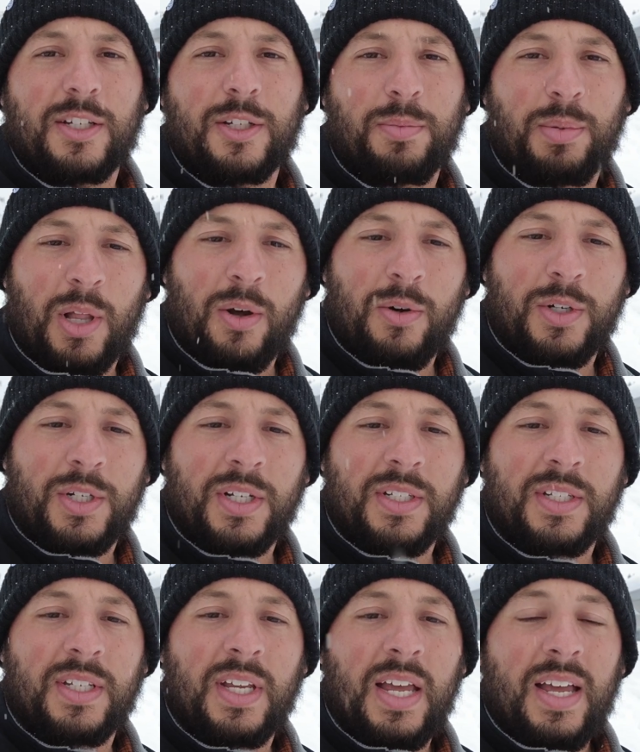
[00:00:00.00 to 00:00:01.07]

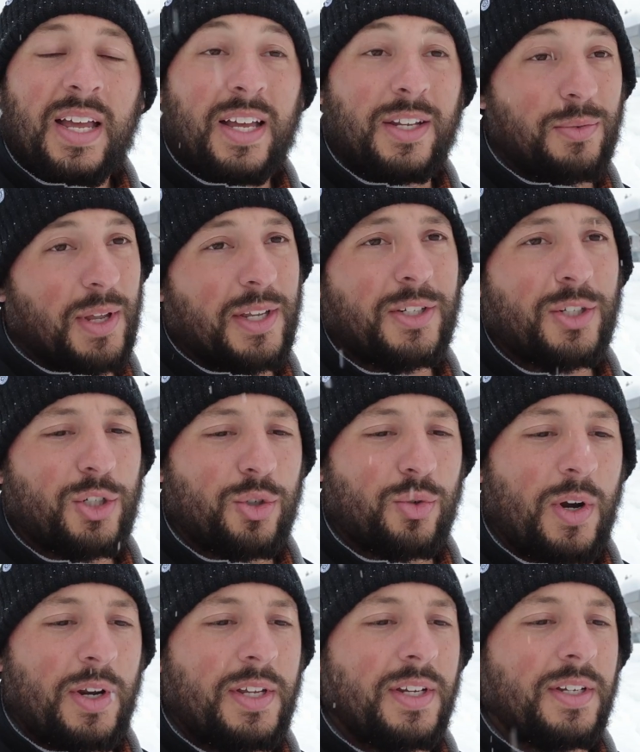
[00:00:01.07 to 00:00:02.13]
explosions, as well as
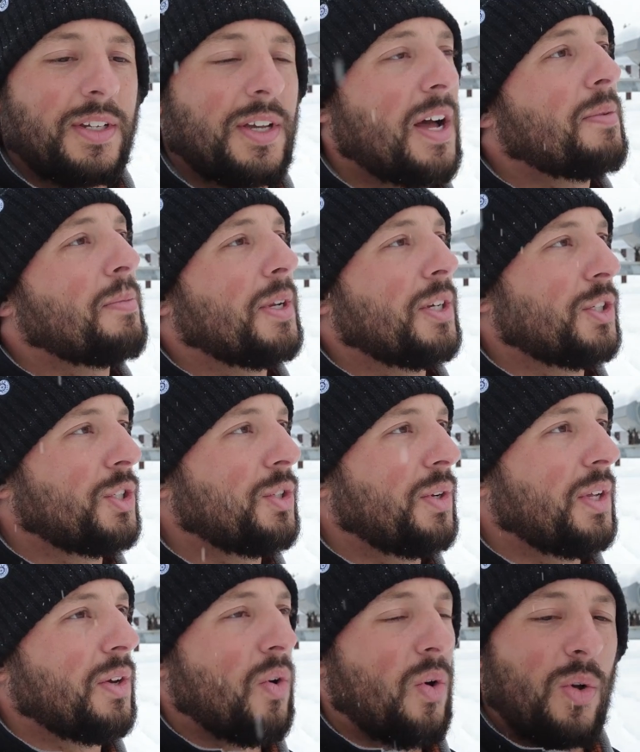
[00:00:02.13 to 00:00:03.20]
drunken gunmen
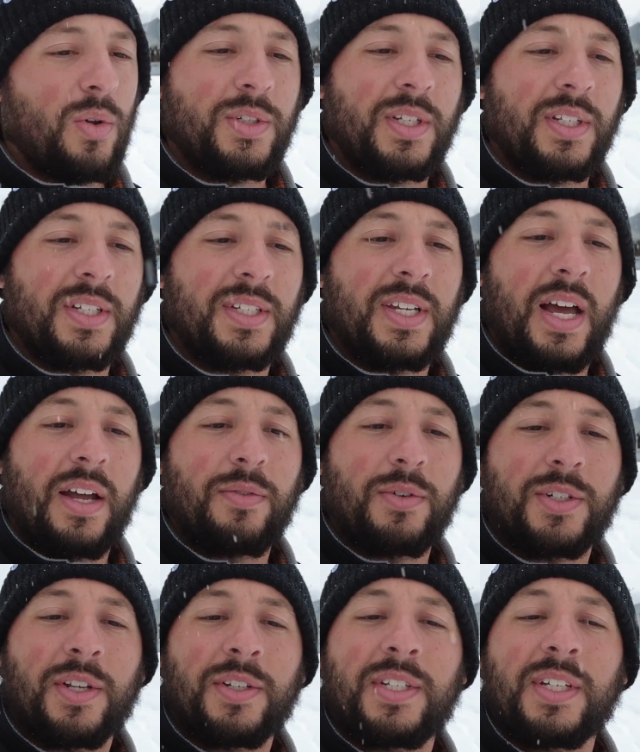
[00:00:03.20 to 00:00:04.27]
shooting holes in the side,
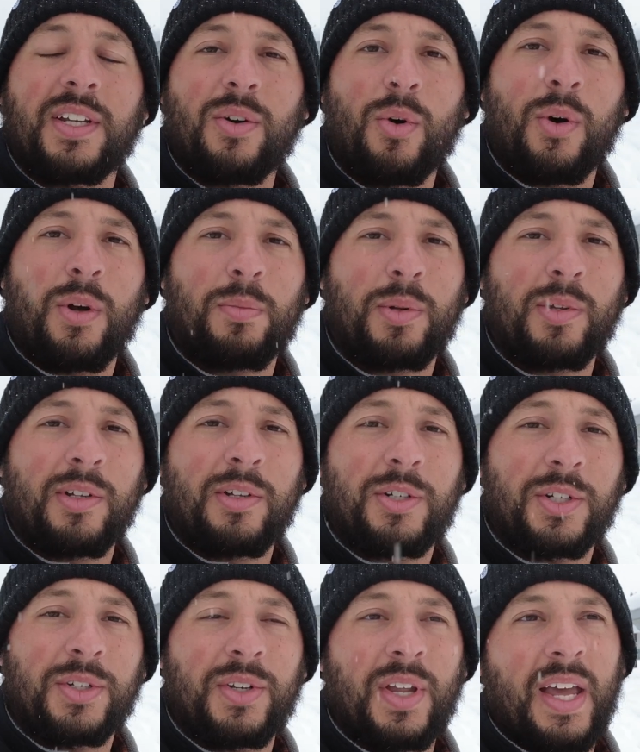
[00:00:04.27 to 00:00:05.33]
resulting in oil
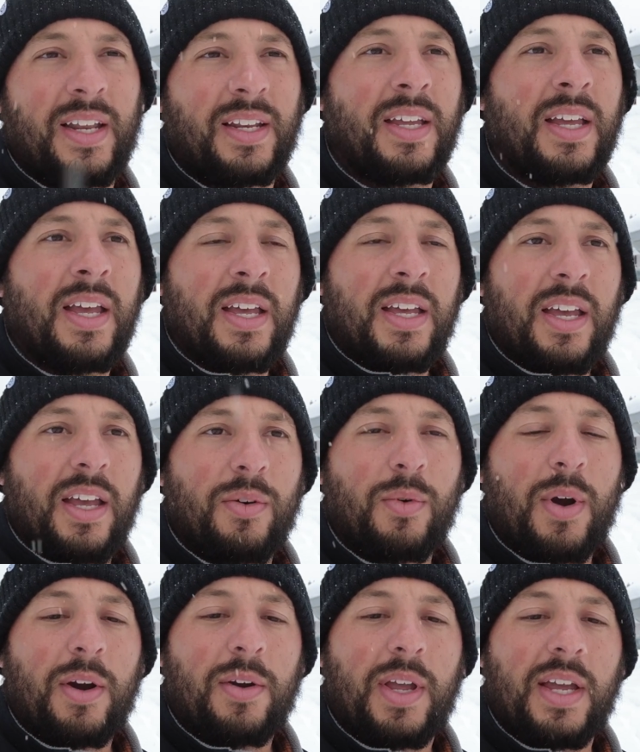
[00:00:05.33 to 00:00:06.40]
pollution and, in
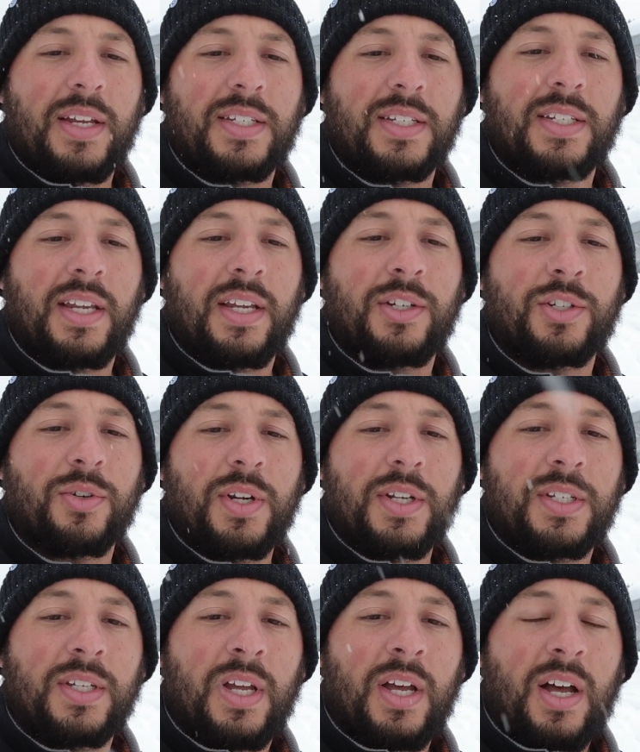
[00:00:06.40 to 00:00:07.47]
rare cases,
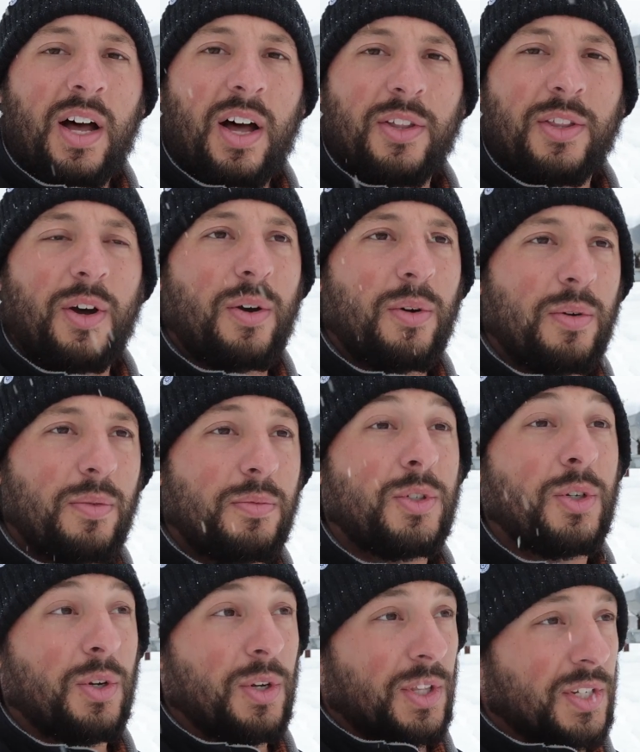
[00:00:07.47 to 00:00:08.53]
injuries. Although,
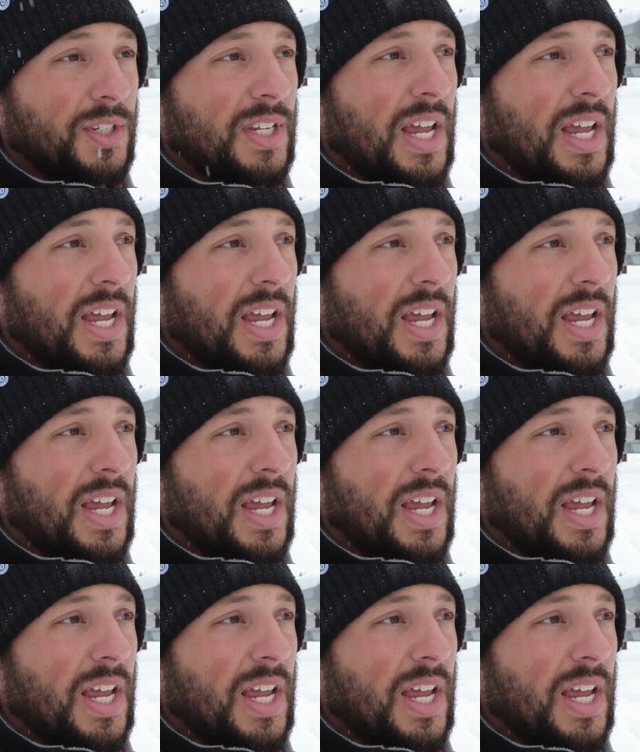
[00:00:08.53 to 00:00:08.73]
due to the